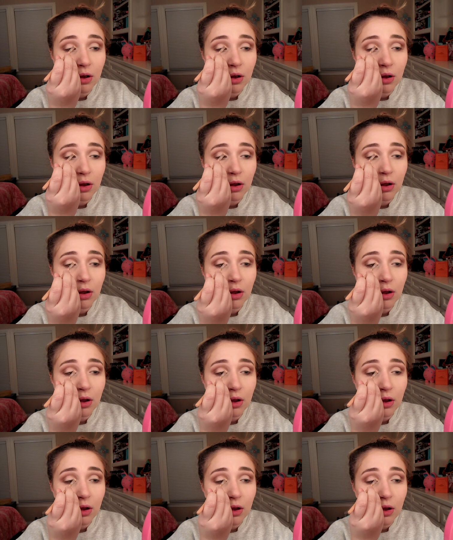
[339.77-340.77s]

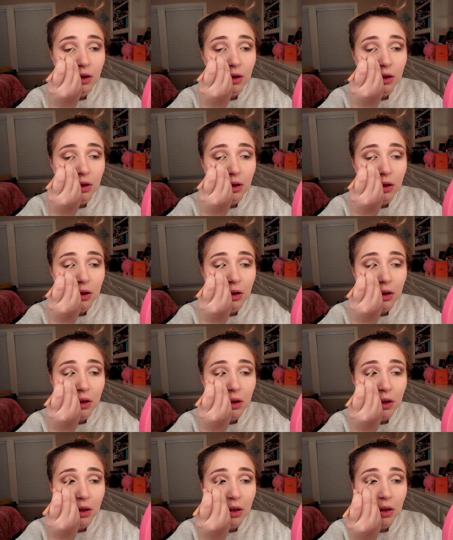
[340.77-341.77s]

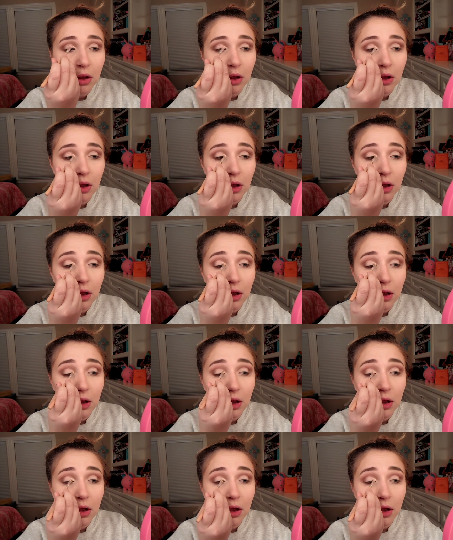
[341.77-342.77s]

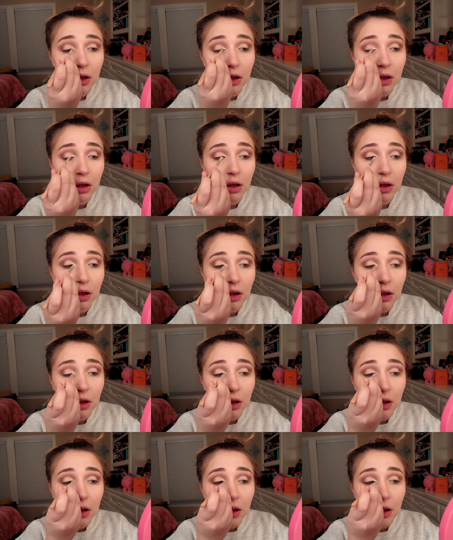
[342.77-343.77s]

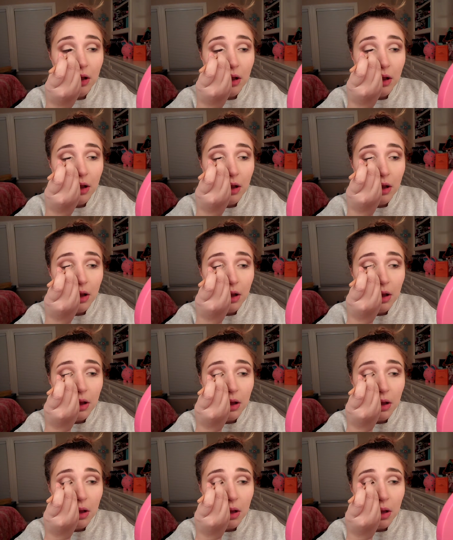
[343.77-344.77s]

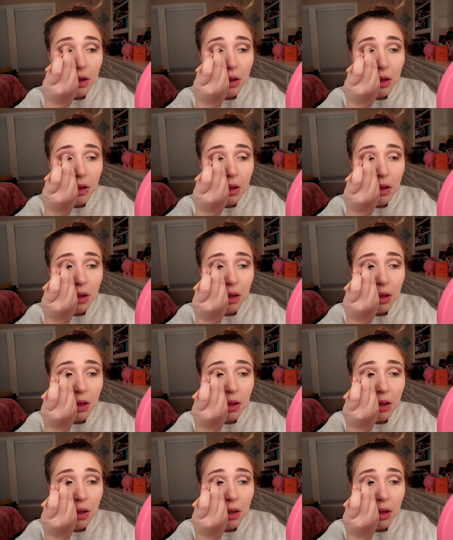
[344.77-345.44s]
(no one is talking)